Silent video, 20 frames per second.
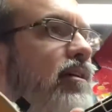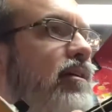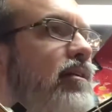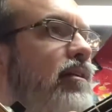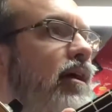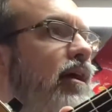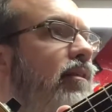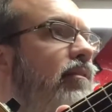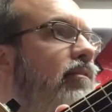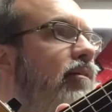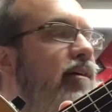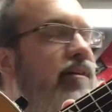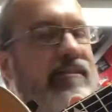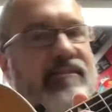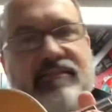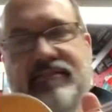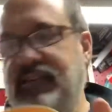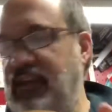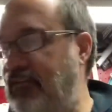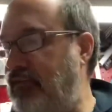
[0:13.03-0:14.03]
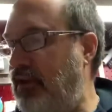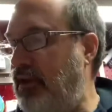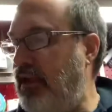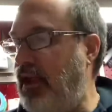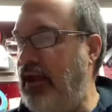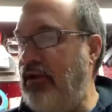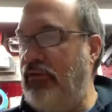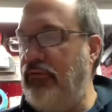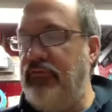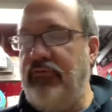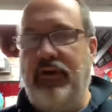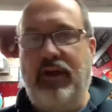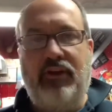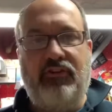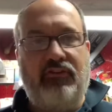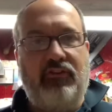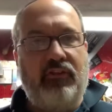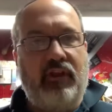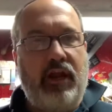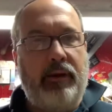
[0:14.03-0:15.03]
1978
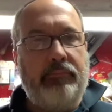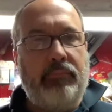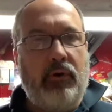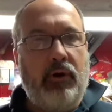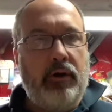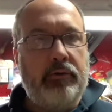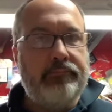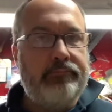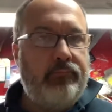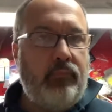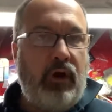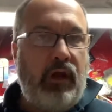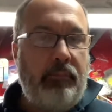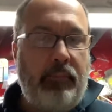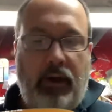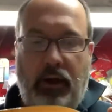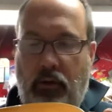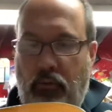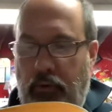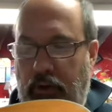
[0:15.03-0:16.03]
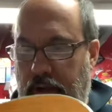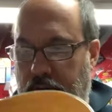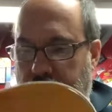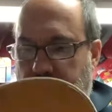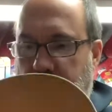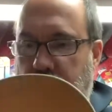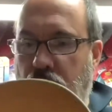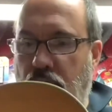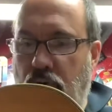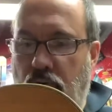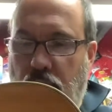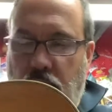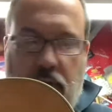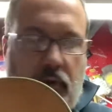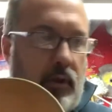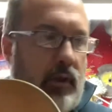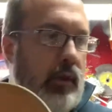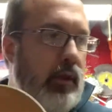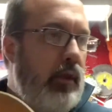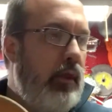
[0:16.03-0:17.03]
Ovation that I bought way back when, new.
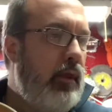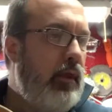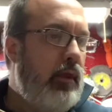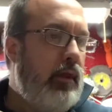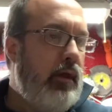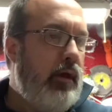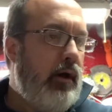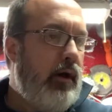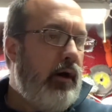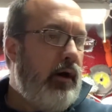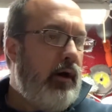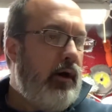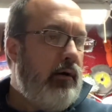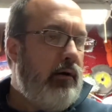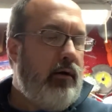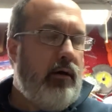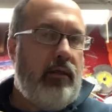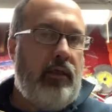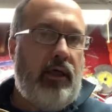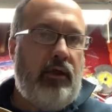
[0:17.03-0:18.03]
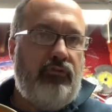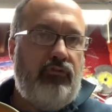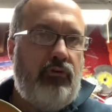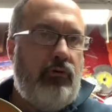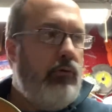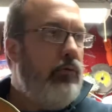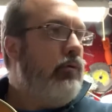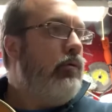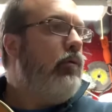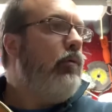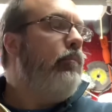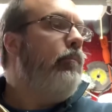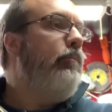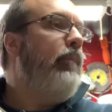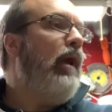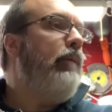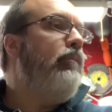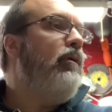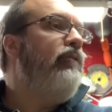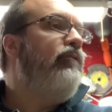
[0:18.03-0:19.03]
As you may
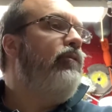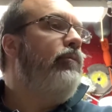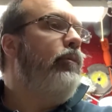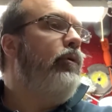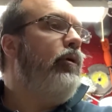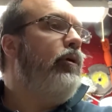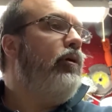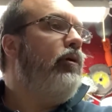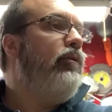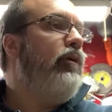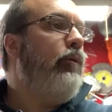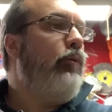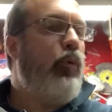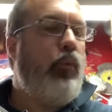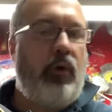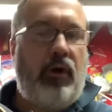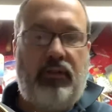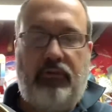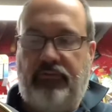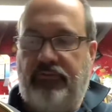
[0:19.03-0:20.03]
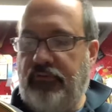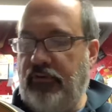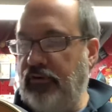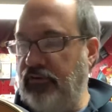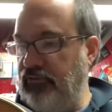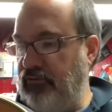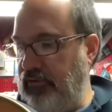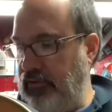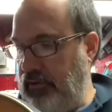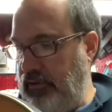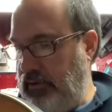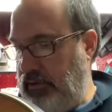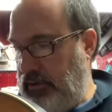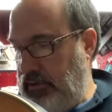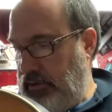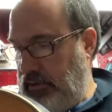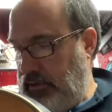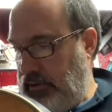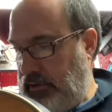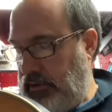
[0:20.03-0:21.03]
be familiar, they were one of the first
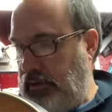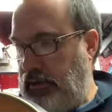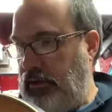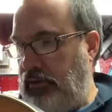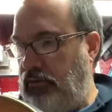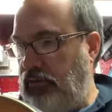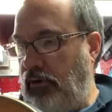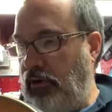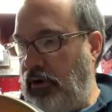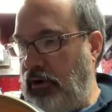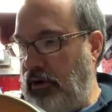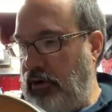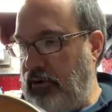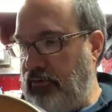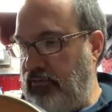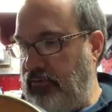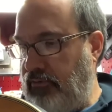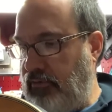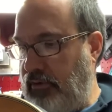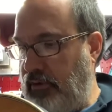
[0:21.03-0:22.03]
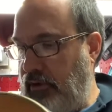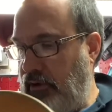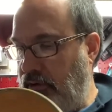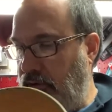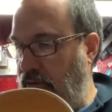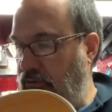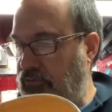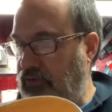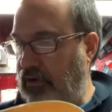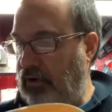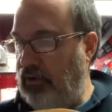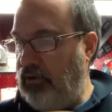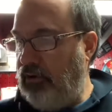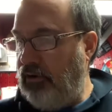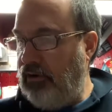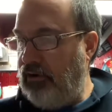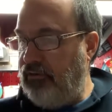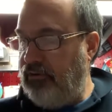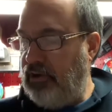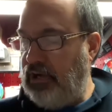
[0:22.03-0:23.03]
guitars, acoustic
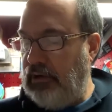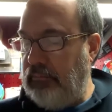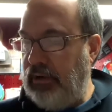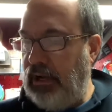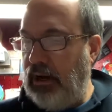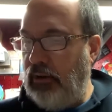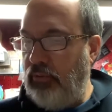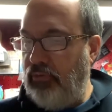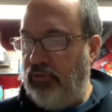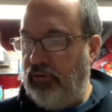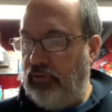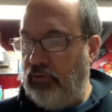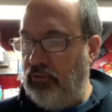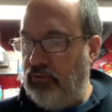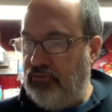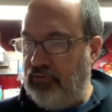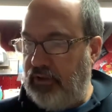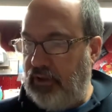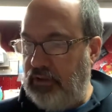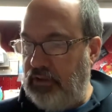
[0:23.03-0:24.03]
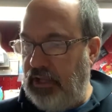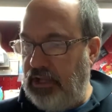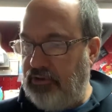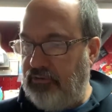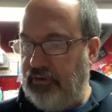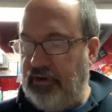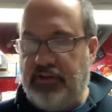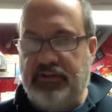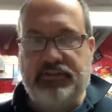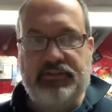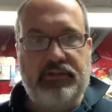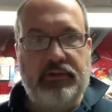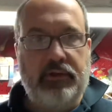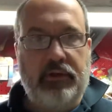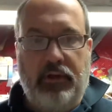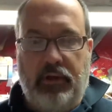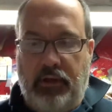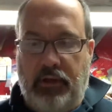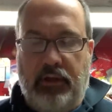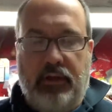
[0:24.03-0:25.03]
guitars, to come out with acoustic electrics
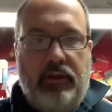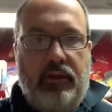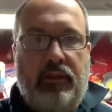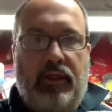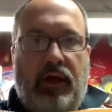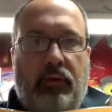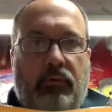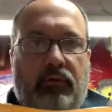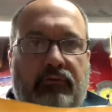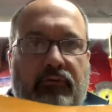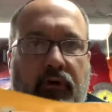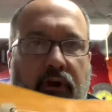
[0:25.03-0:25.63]
that were very